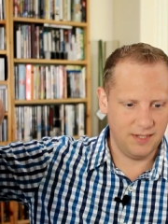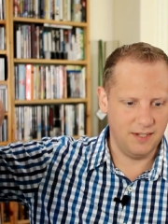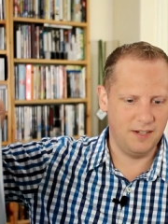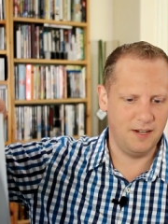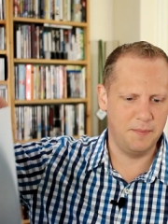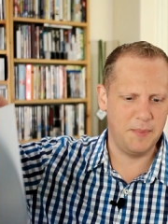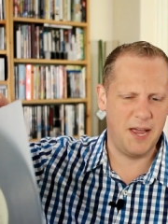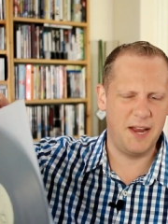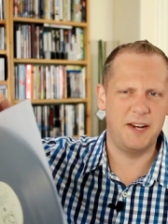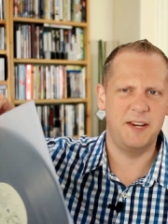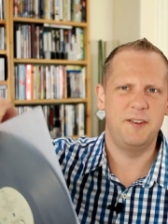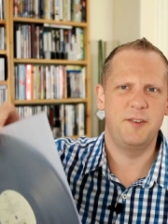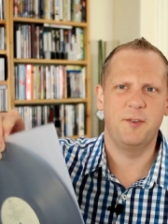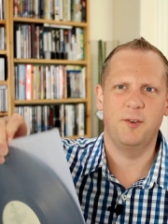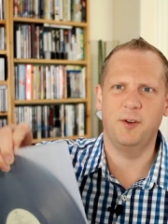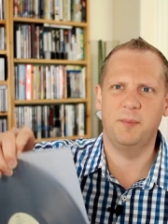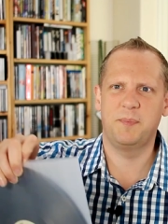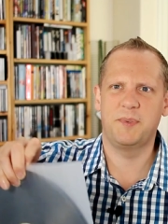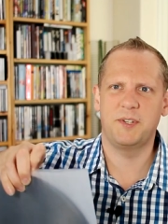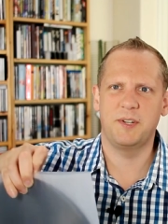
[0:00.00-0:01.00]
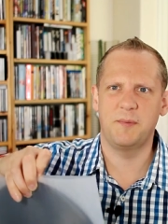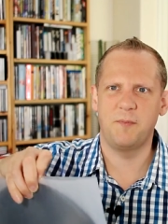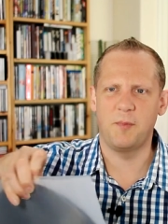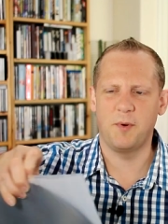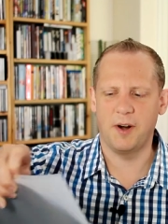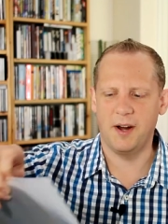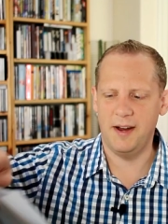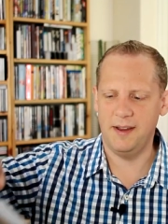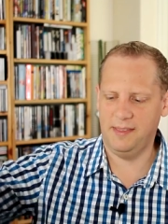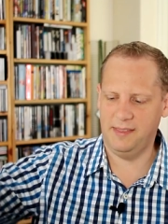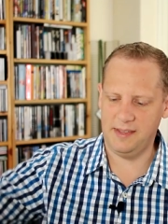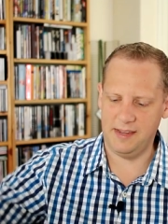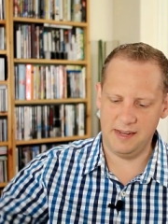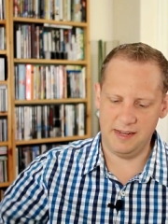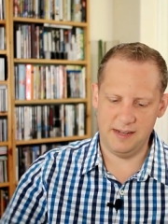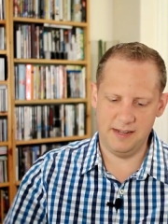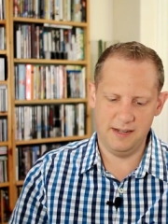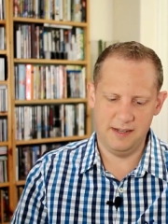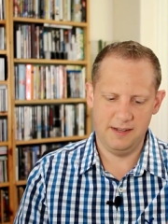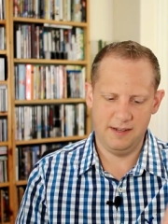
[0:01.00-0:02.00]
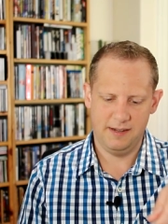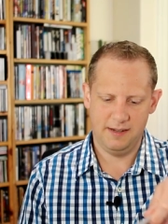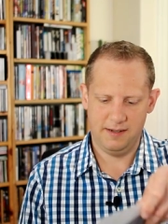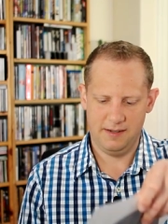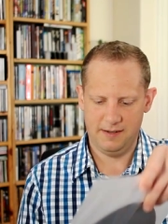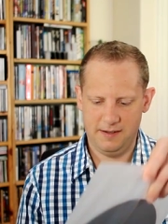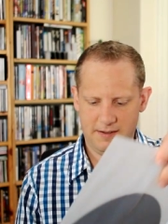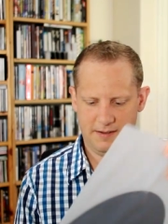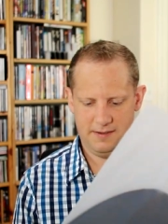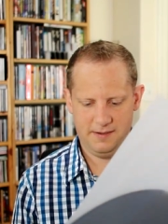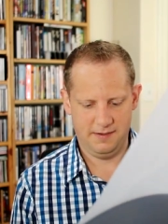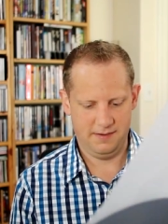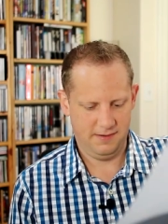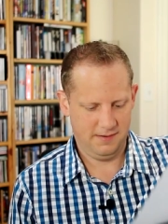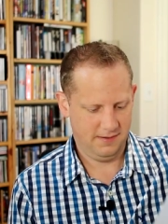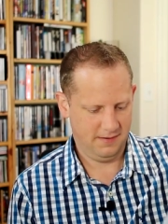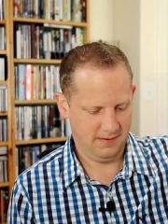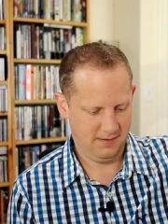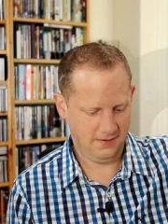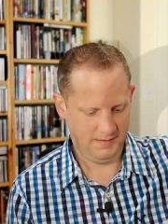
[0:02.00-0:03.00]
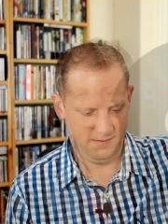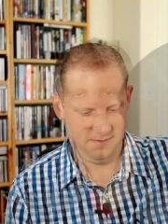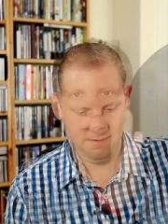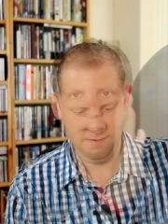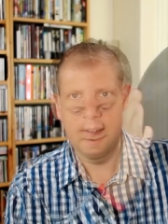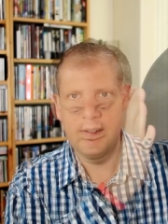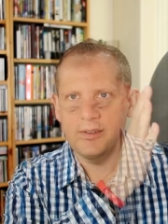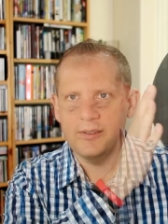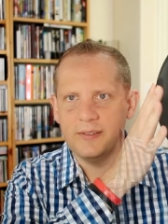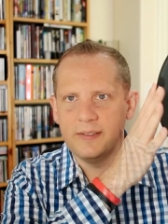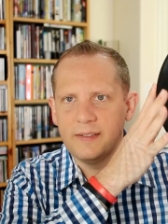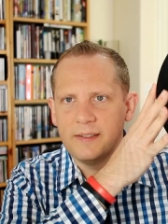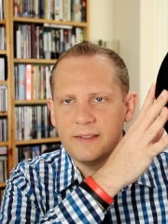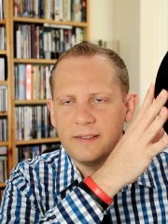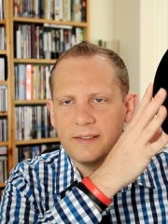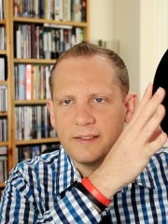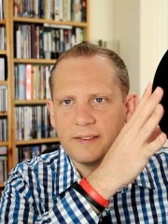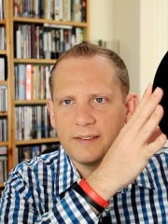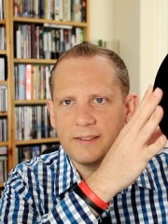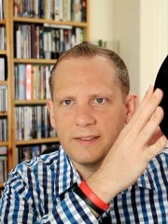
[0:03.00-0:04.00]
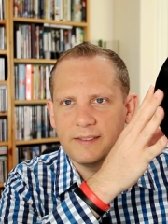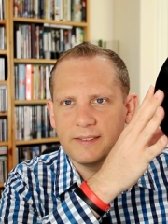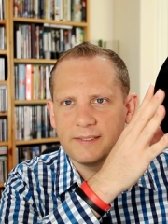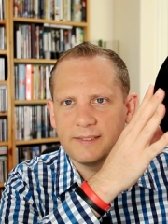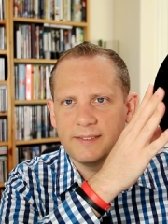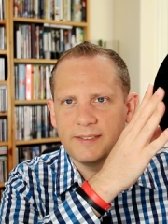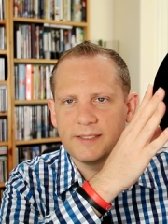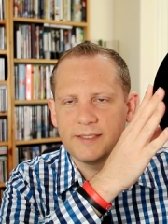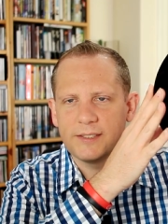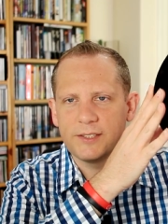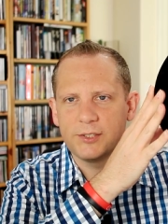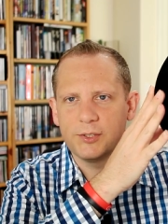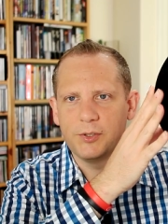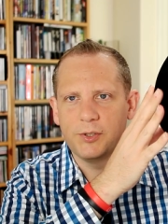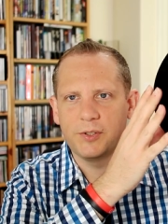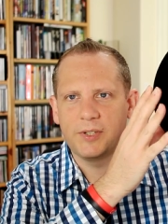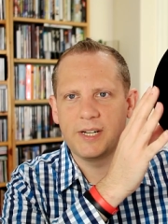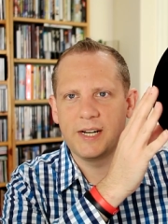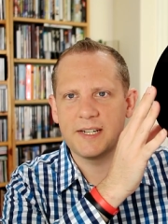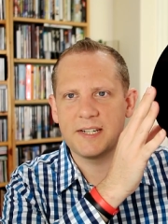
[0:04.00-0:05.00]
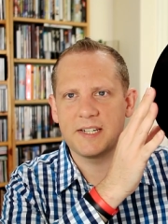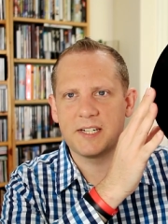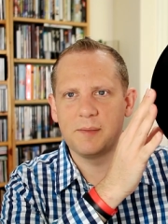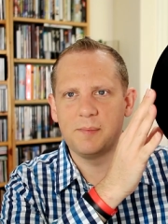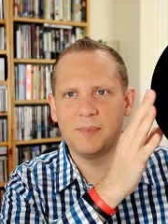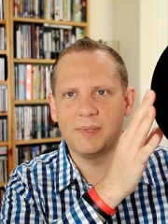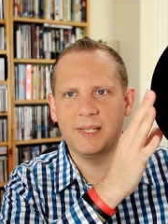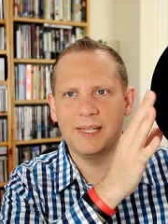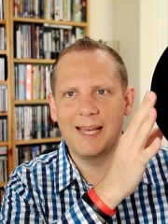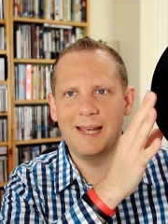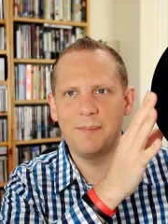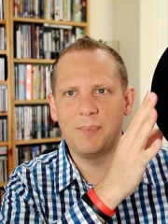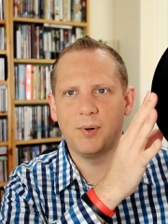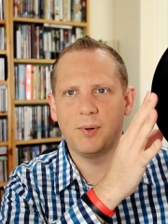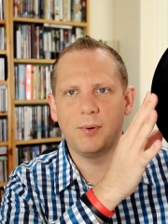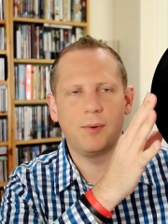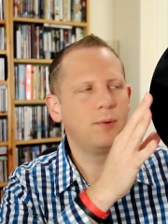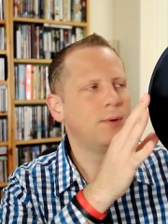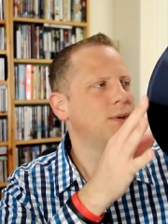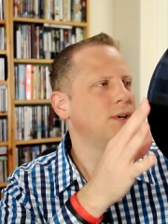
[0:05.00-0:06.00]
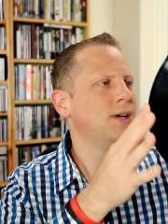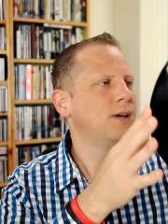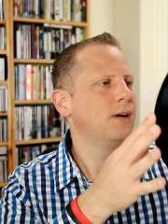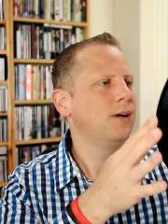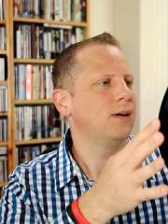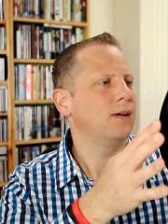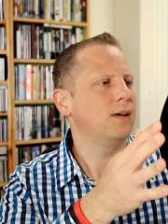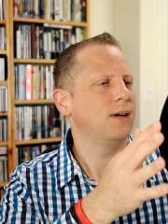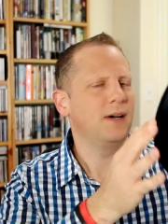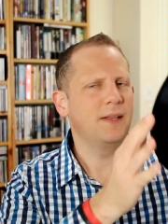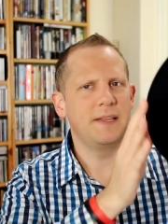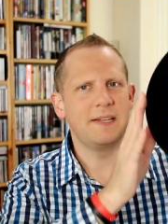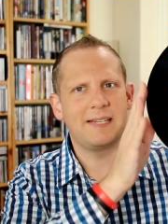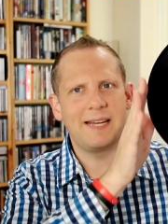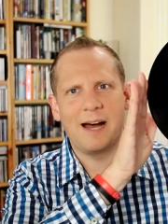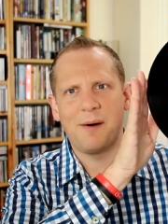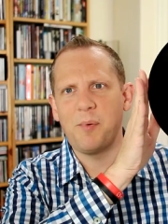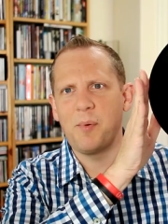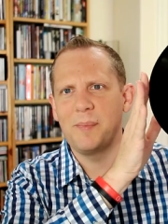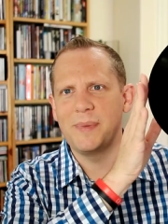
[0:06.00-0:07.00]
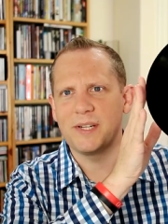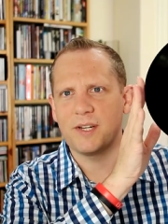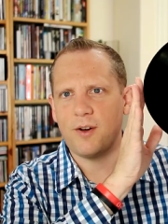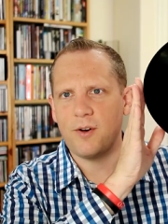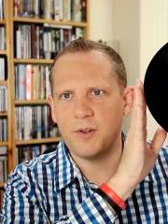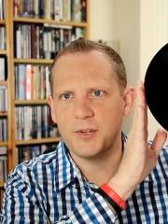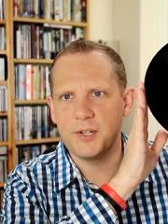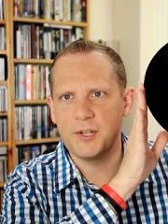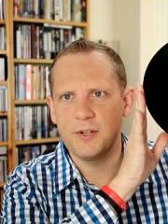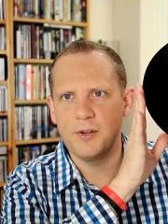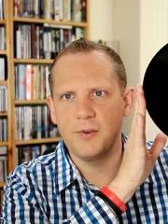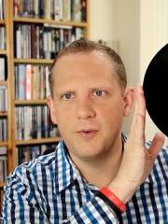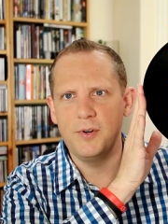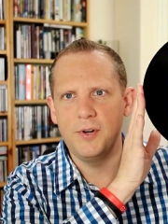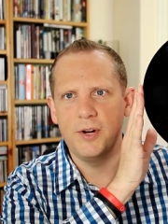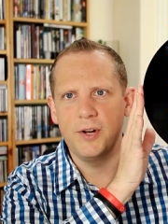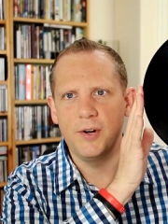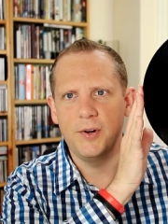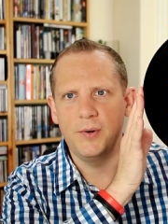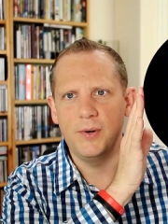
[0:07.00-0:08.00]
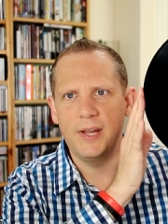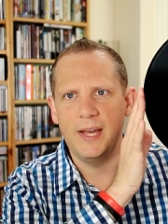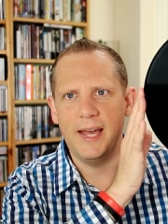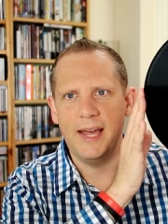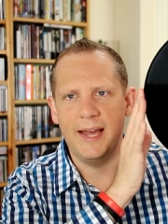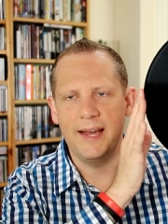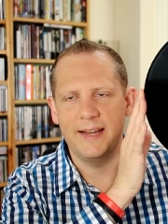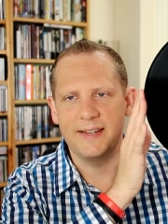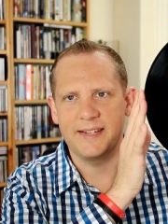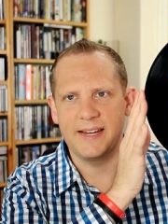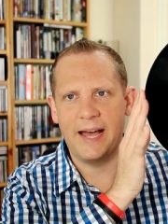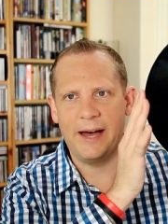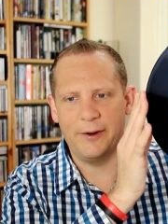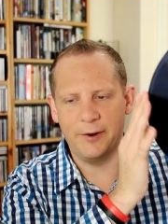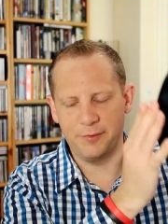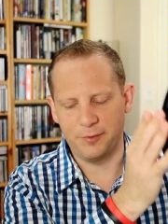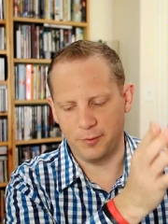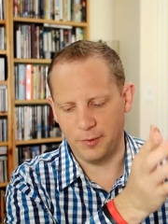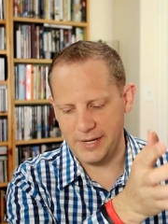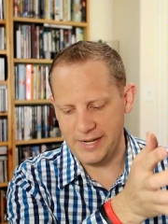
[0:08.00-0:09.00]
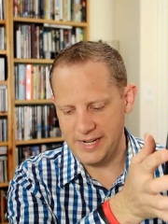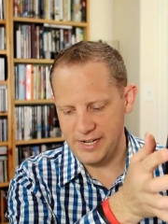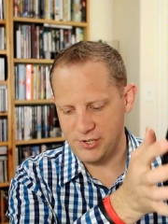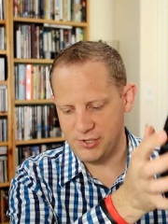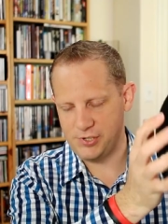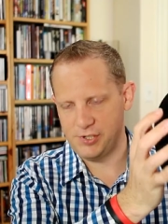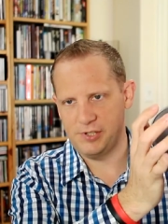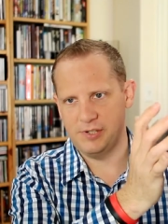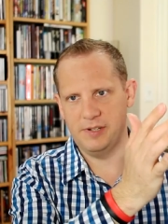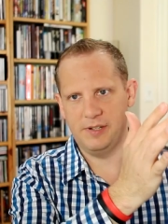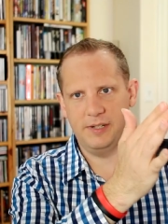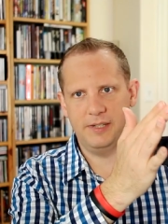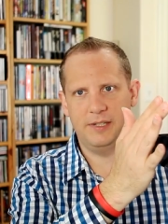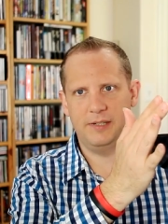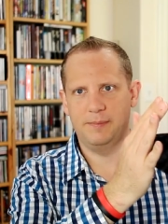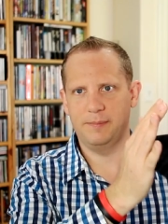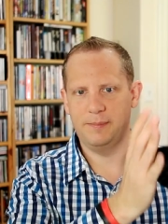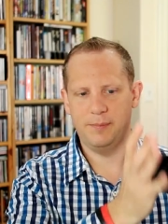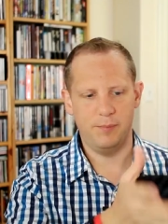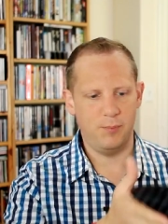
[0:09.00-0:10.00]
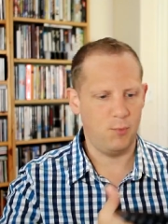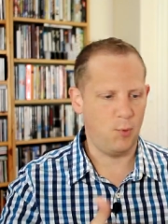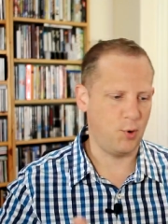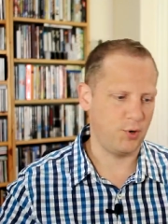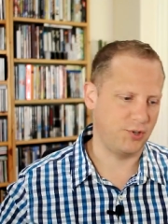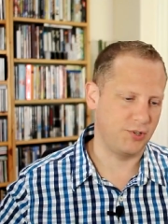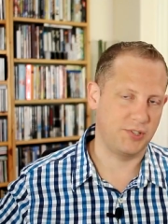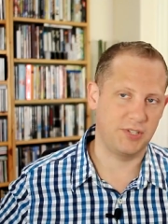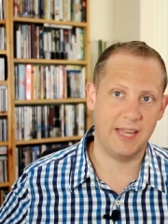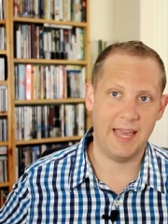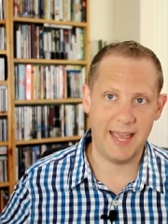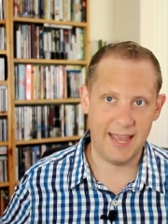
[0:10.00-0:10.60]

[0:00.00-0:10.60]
out of Europe somewhere, I think. And there is the sort of custom label. This album is also known as Out of Reach, or just